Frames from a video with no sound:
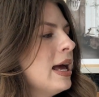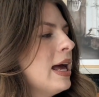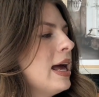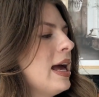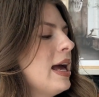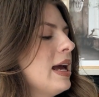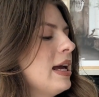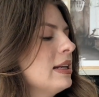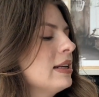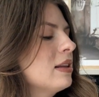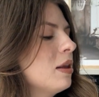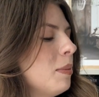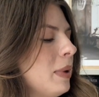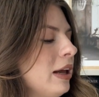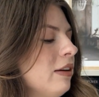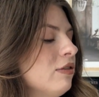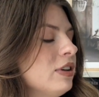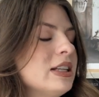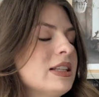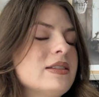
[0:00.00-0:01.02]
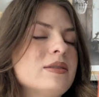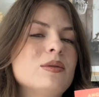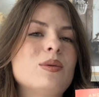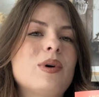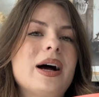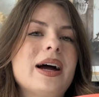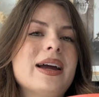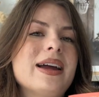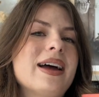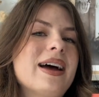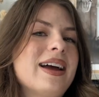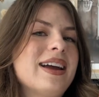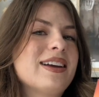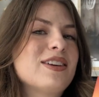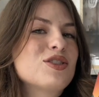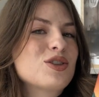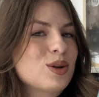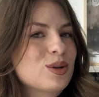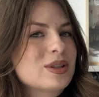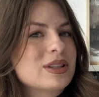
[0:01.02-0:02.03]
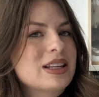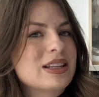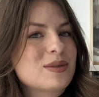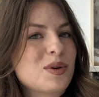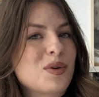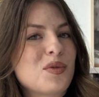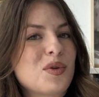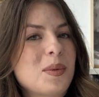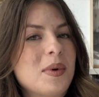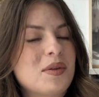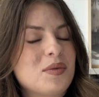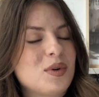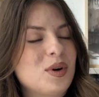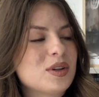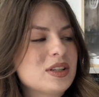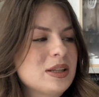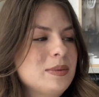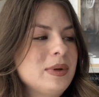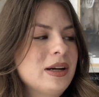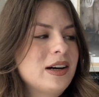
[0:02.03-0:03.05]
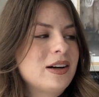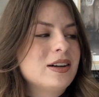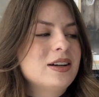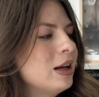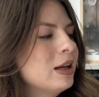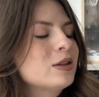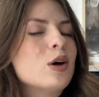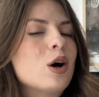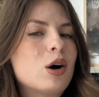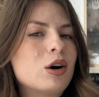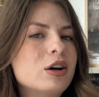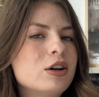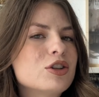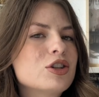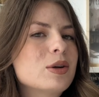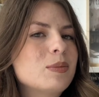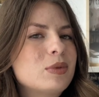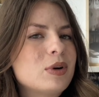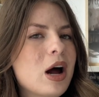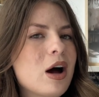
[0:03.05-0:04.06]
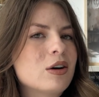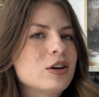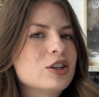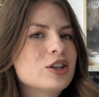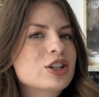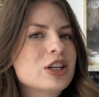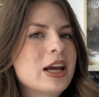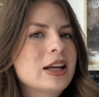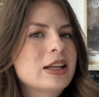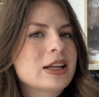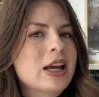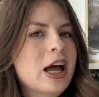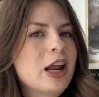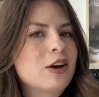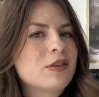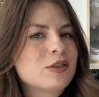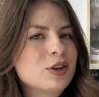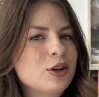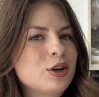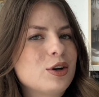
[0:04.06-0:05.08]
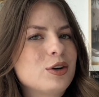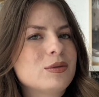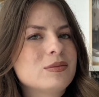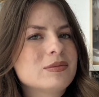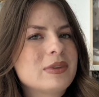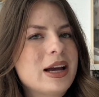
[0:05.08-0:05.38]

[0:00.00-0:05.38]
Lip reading: And the main reason why I chose this one for my fall TBR, it's orange and brownish and kind of, you know,